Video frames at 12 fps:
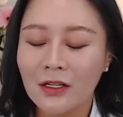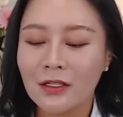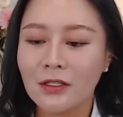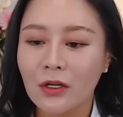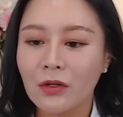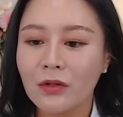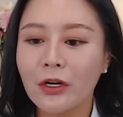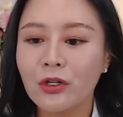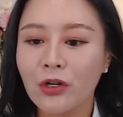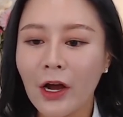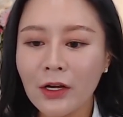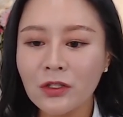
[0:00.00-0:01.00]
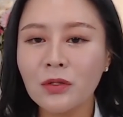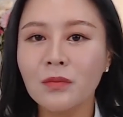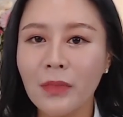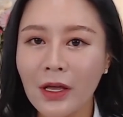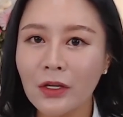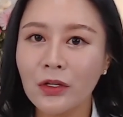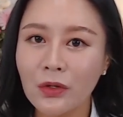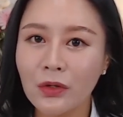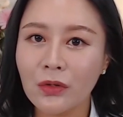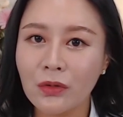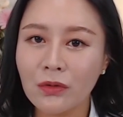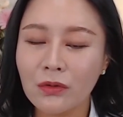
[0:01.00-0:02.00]
So they're trying to make
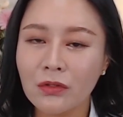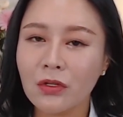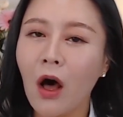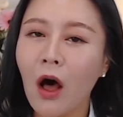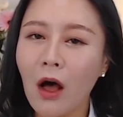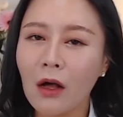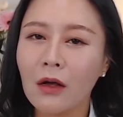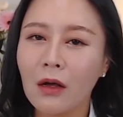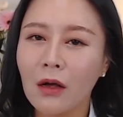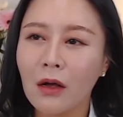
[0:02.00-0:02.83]
you talk